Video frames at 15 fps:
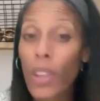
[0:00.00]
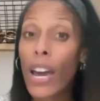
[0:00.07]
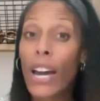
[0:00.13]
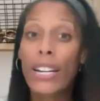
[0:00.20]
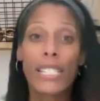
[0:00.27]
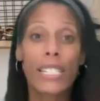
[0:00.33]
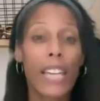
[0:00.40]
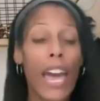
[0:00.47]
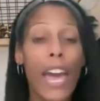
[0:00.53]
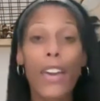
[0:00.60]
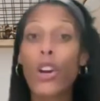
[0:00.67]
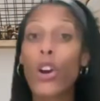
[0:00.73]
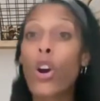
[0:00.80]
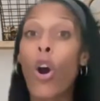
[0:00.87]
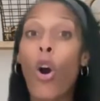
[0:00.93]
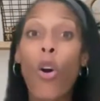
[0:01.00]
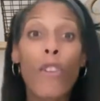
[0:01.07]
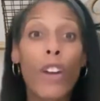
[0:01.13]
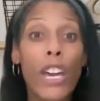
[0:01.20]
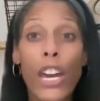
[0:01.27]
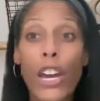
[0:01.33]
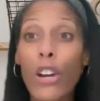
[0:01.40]
Say you're over
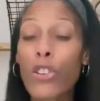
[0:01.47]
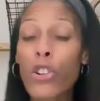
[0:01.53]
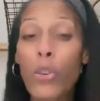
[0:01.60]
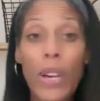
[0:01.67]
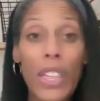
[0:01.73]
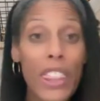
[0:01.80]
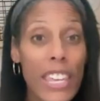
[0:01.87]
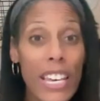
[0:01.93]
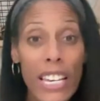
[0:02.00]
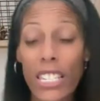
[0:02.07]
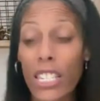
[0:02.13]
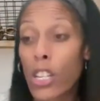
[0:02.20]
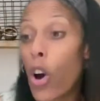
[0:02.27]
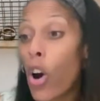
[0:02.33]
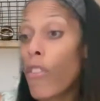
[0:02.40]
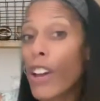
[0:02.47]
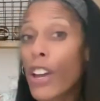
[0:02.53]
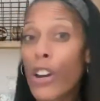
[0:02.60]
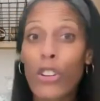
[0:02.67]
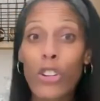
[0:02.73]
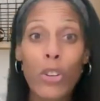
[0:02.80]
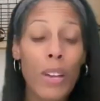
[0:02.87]
here doing this and over here
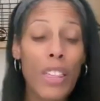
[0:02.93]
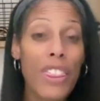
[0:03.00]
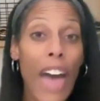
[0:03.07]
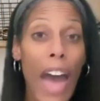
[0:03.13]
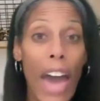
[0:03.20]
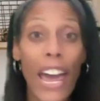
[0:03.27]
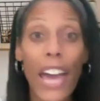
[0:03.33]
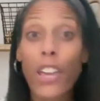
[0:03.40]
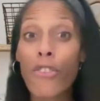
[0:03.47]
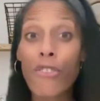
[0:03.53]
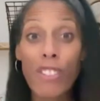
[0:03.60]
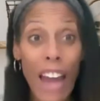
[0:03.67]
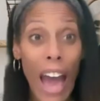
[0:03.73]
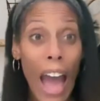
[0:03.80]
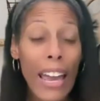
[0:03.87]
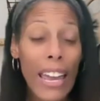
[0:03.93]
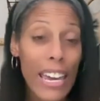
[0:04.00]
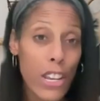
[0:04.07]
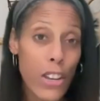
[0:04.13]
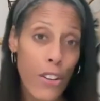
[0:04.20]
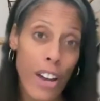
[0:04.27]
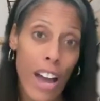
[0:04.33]
doing that, and you're not getting
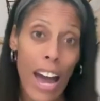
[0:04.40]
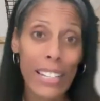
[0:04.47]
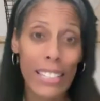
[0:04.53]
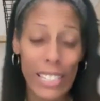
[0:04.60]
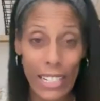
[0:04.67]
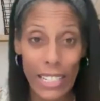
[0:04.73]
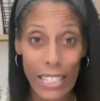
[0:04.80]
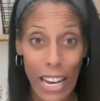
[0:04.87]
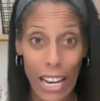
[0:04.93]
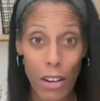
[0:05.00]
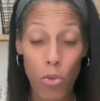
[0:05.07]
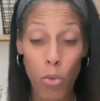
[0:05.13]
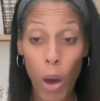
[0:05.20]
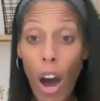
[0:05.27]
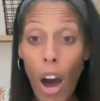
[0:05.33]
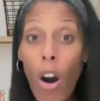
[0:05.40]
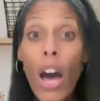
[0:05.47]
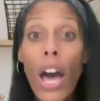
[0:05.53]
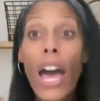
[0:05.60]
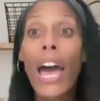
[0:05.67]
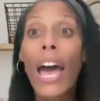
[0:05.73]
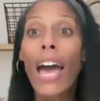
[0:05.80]
your content done. Well,
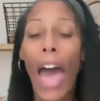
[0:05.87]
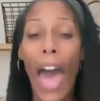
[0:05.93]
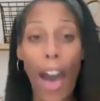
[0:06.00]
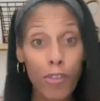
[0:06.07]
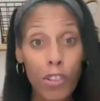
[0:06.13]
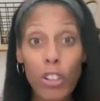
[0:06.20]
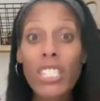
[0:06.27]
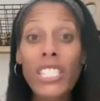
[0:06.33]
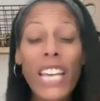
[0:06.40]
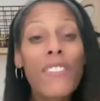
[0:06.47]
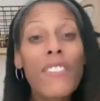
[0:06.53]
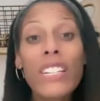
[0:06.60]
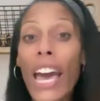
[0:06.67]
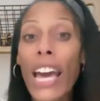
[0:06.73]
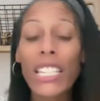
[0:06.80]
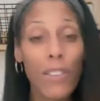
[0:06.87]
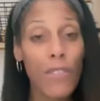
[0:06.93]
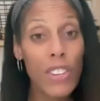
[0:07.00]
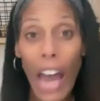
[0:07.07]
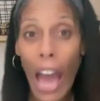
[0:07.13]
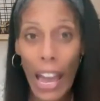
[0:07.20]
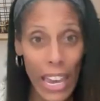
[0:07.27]
after 7 days of
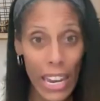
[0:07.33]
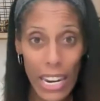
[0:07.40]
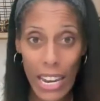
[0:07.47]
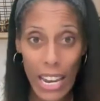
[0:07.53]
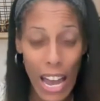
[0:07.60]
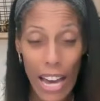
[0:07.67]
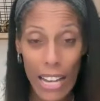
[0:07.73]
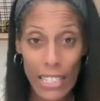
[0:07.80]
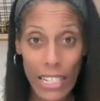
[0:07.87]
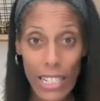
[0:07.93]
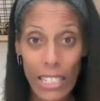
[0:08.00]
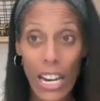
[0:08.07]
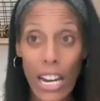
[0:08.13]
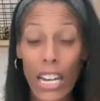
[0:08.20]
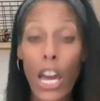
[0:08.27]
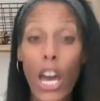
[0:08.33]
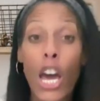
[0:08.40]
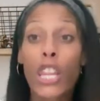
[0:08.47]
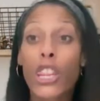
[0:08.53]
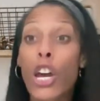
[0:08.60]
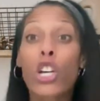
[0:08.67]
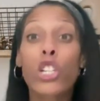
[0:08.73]
not getting the content done,
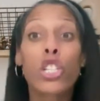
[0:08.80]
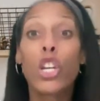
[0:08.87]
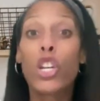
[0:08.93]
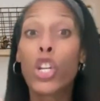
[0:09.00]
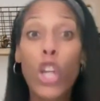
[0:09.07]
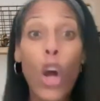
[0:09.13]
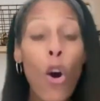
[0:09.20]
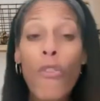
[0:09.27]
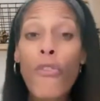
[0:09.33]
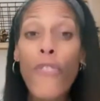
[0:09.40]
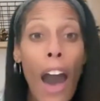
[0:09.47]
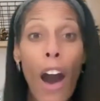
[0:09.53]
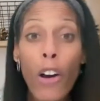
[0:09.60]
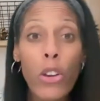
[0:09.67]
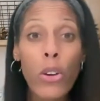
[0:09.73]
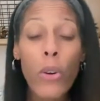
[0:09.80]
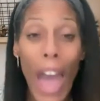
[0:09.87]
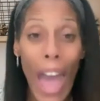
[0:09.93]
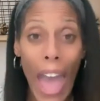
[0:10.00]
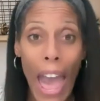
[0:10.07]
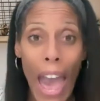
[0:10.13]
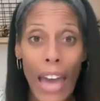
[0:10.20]
there's no value
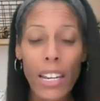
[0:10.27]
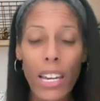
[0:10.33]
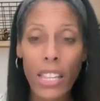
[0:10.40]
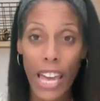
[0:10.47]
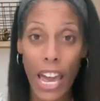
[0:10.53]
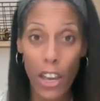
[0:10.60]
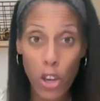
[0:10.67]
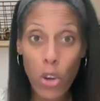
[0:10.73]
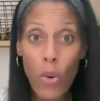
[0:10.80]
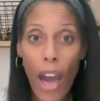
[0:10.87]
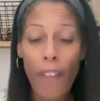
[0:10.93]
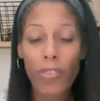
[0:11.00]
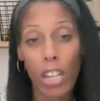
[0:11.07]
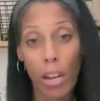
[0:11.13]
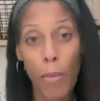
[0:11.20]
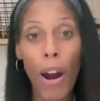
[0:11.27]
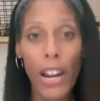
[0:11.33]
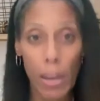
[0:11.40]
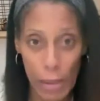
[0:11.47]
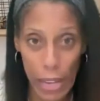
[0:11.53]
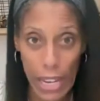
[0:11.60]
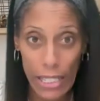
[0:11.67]
add that you have to the
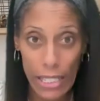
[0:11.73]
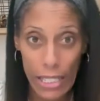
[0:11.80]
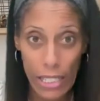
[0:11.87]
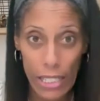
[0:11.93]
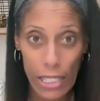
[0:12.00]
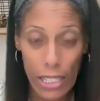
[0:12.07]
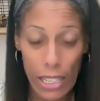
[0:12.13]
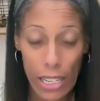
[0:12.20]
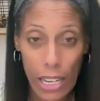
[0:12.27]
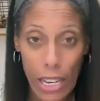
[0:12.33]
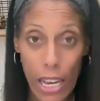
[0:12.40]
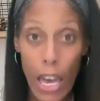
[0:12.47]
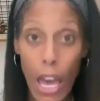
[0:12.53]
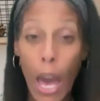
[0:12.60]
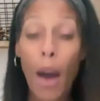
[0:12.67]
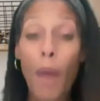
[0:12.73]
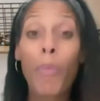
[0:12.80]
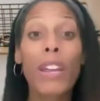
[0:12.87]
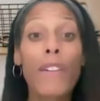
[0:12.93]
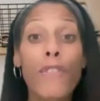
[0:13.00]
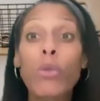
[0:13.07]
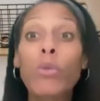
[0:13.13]
marketplace. But
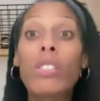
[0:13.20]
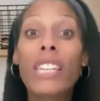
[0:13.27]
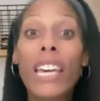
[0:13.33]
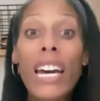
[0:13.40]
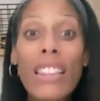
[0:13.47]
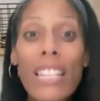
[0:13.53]
if you did the